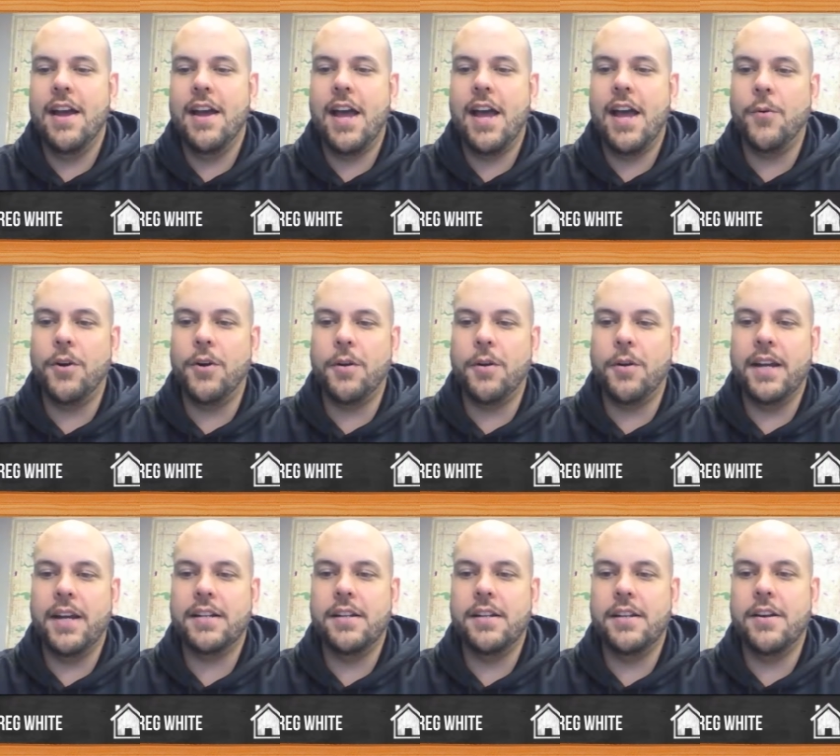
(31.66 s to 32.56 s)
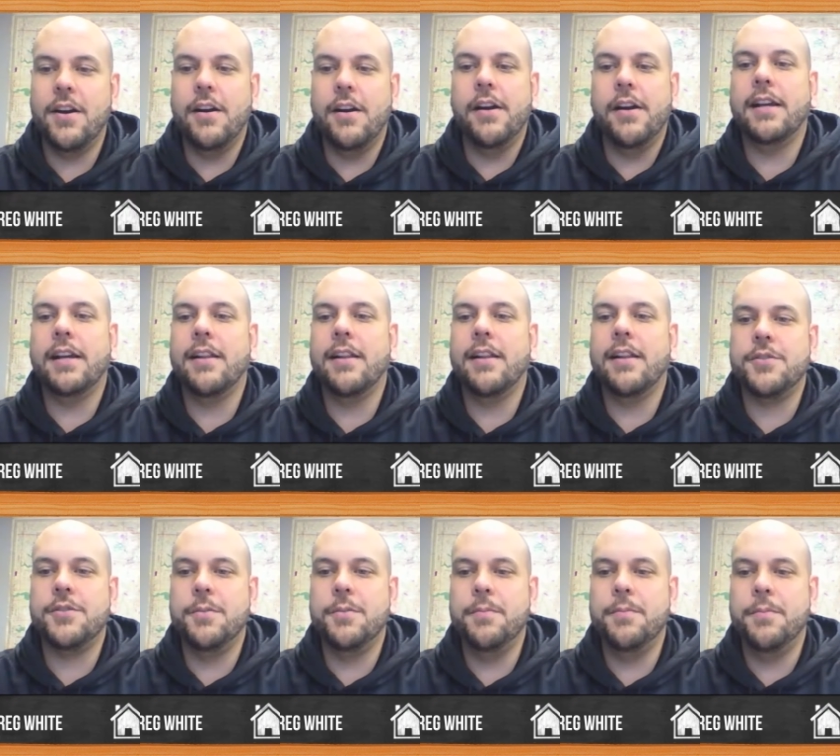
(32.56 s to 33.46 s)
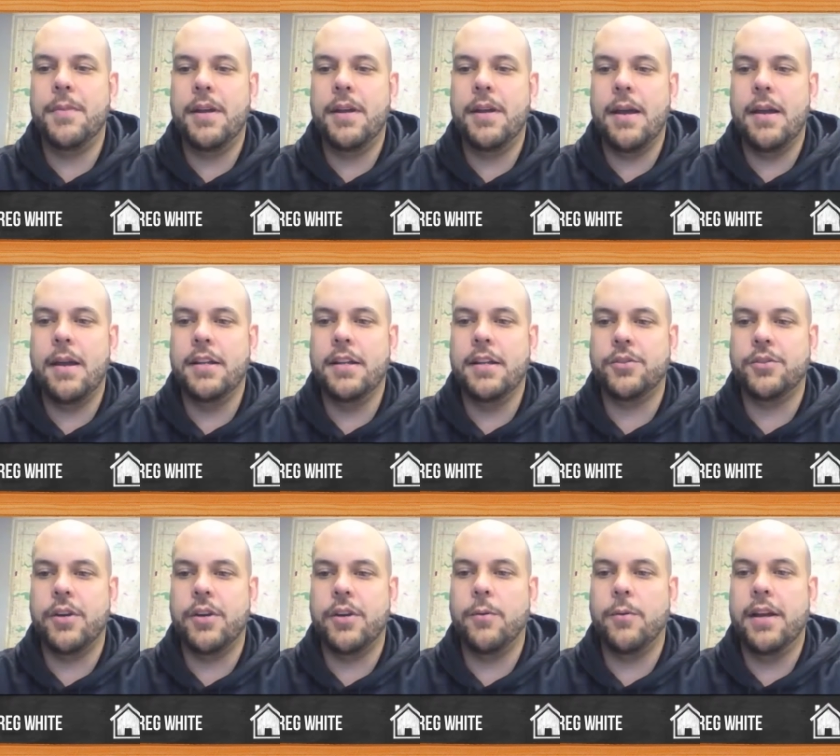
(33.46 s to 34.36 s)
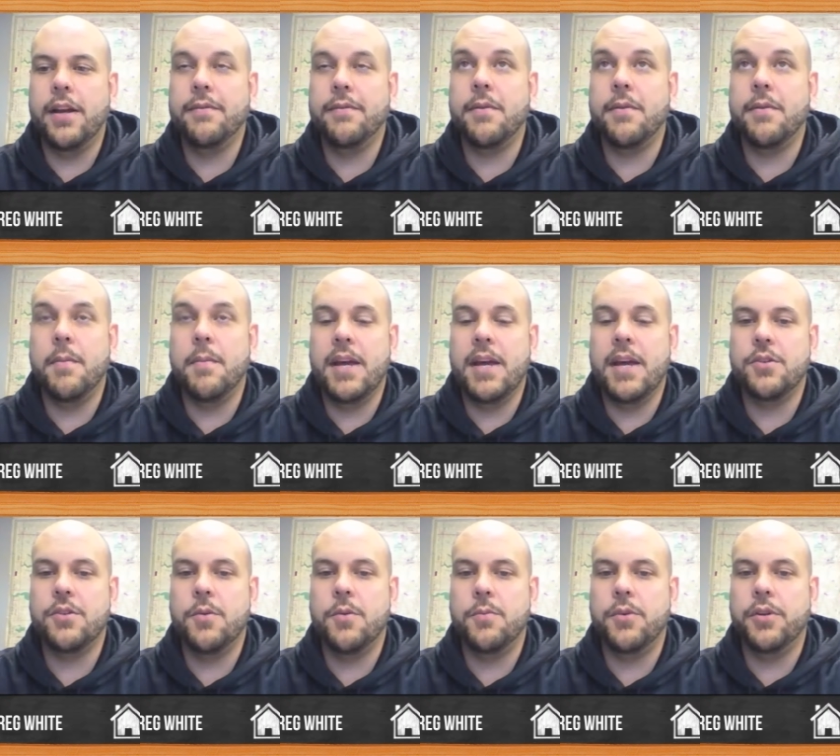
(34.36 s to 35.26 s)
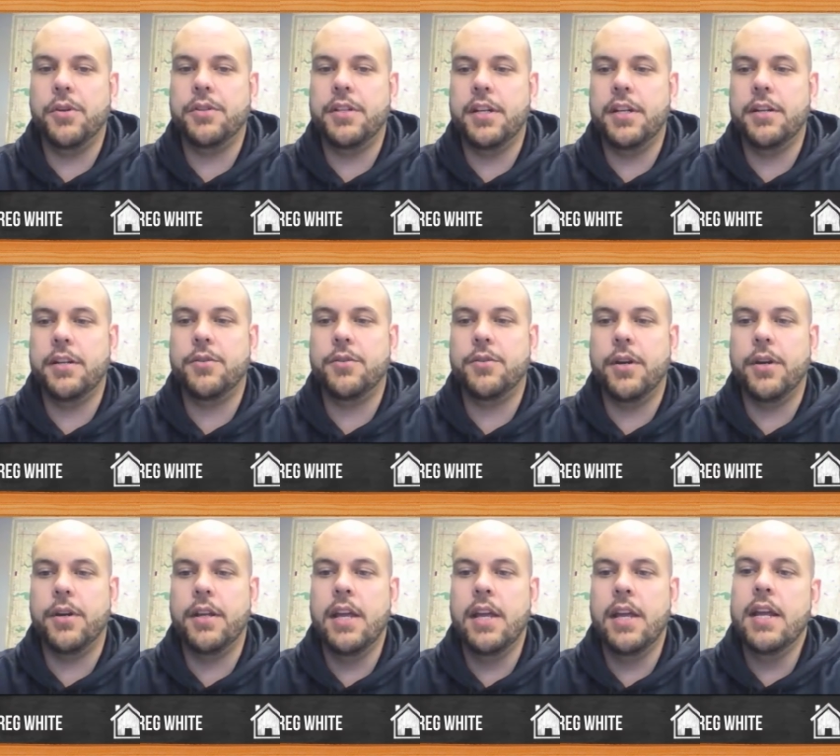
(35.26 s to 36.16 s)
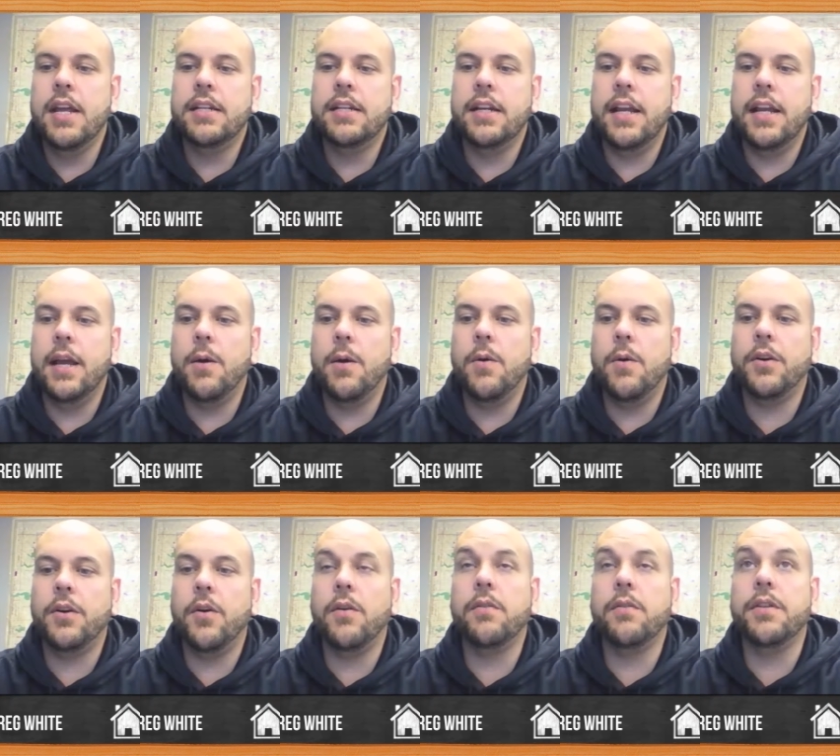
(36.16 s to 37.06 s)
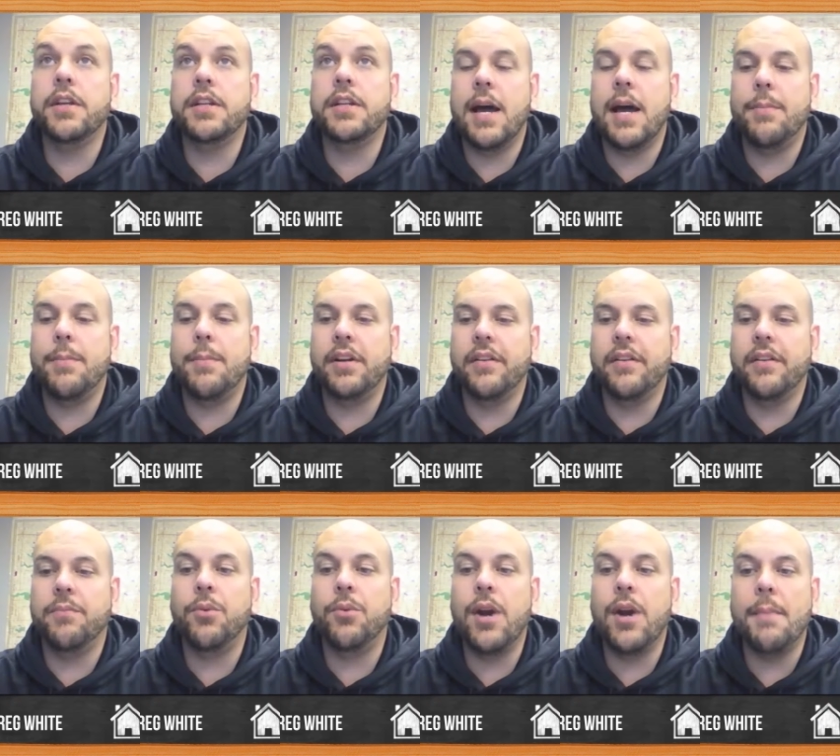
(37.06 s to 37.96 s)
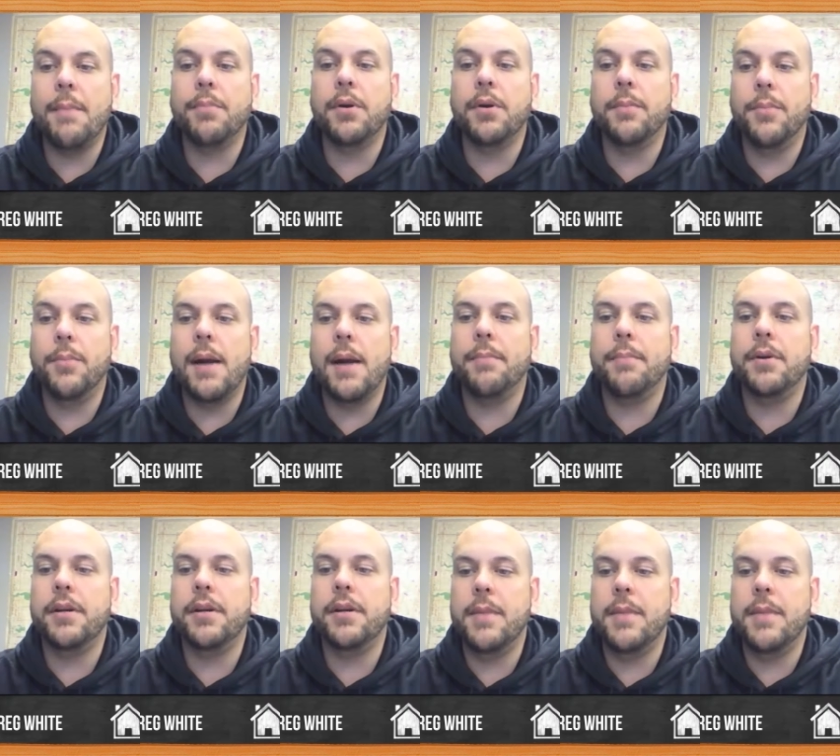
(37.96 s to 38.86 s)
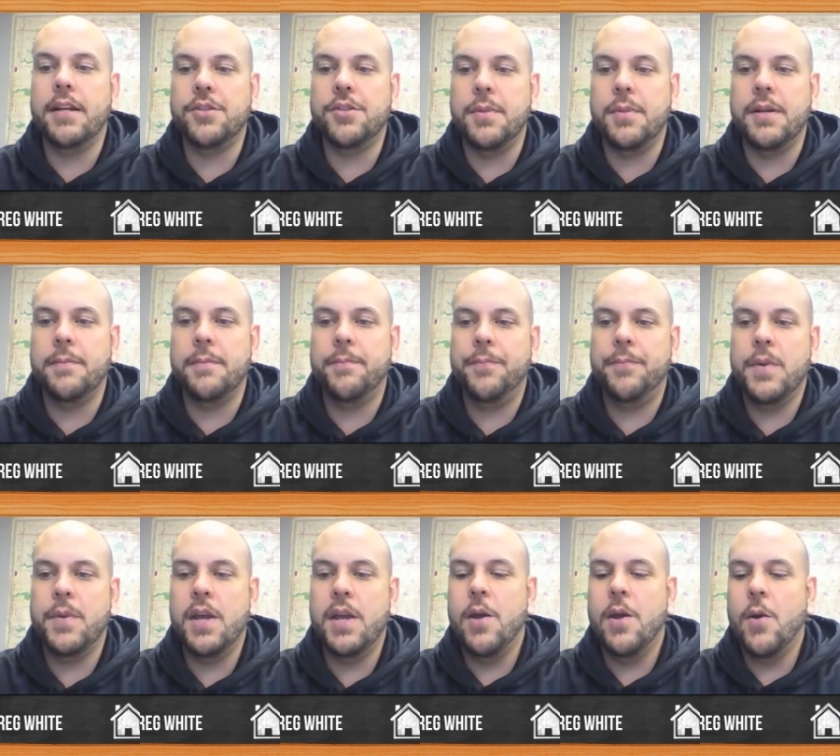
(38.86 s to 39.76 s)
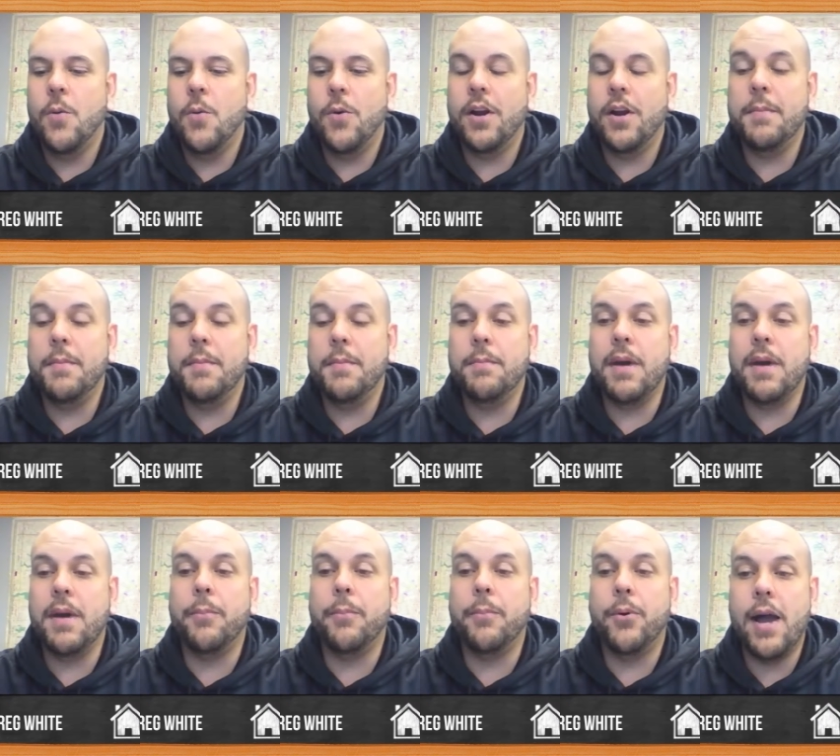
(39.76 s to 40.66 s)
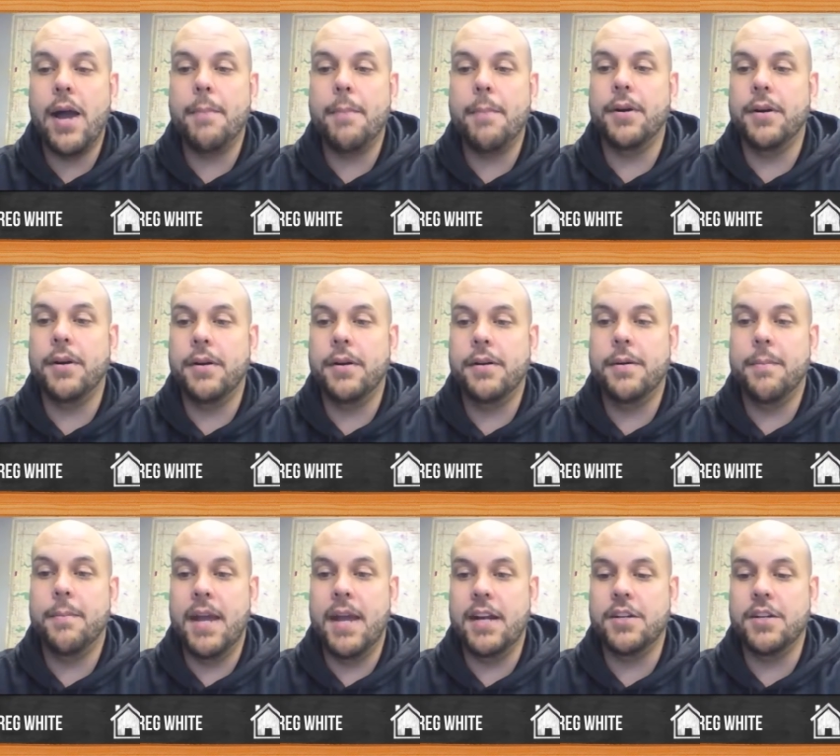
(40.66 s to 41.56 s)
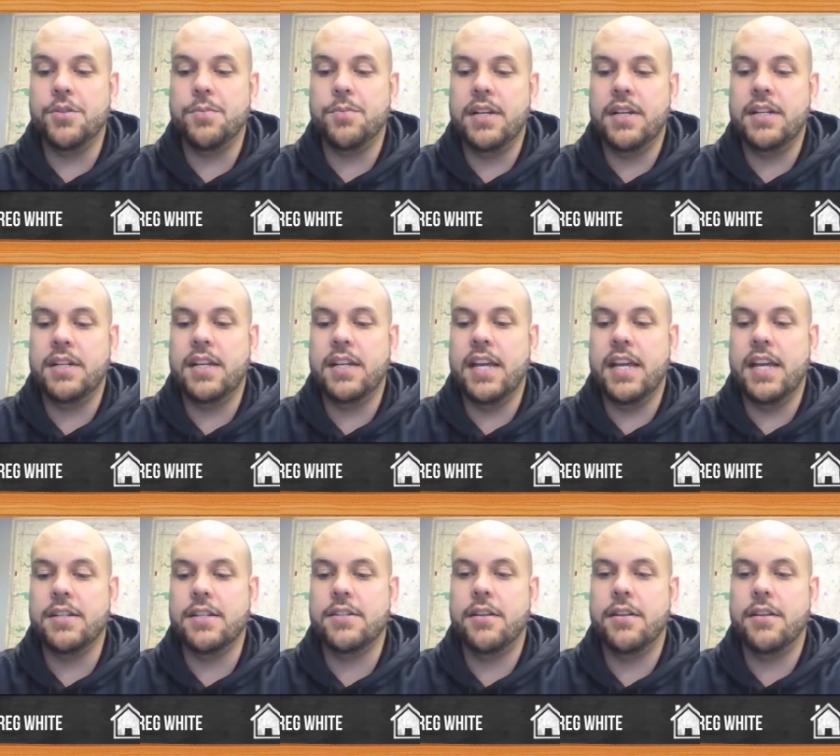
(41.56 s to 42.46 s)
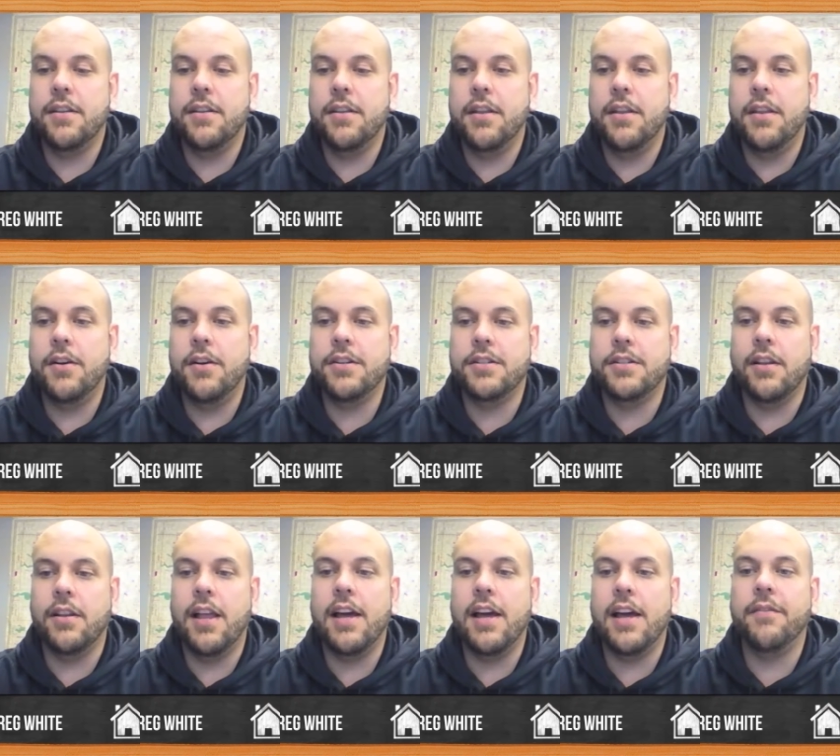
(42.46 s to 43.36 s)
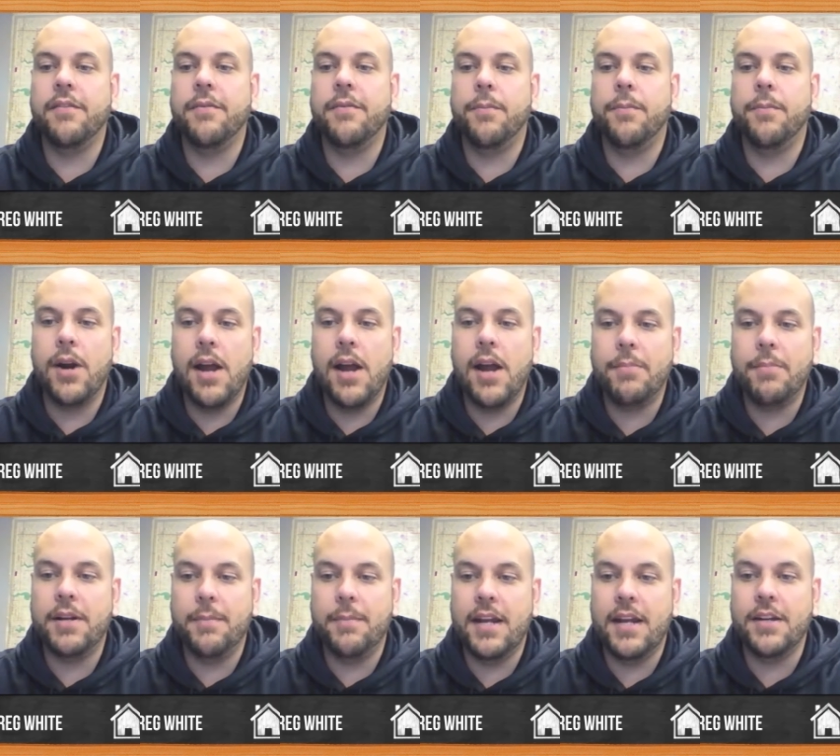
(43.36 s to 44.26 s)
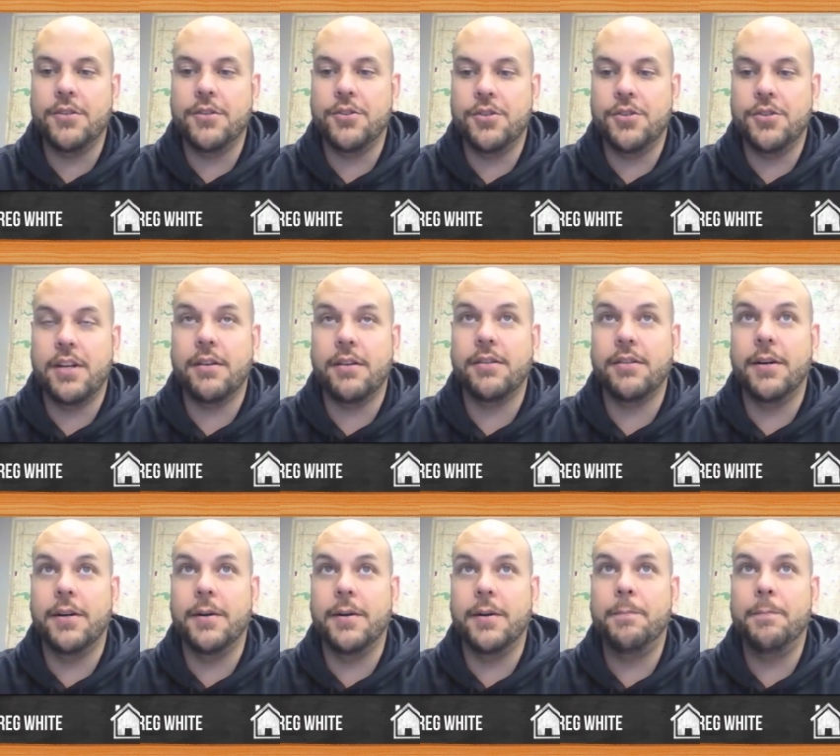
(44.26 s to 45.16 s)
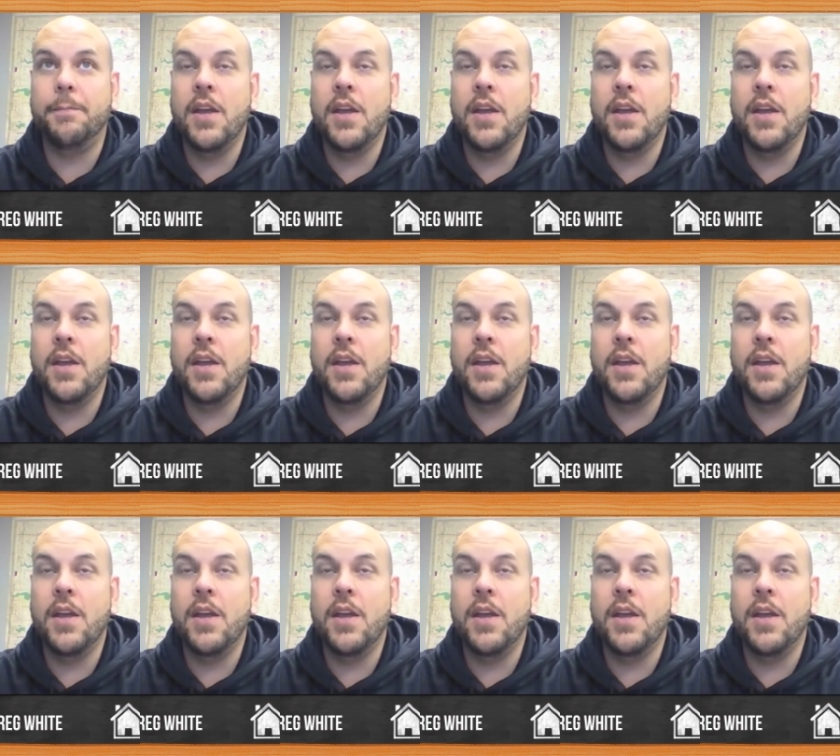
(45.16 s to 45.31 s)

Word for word: Hi, welcome back to the REI Classroom. It's Greg White from Imagine Home Realty in Detroit. Today I want to go over the topic of proper property management. What I mean by proper management is there is a lot of property managers out there,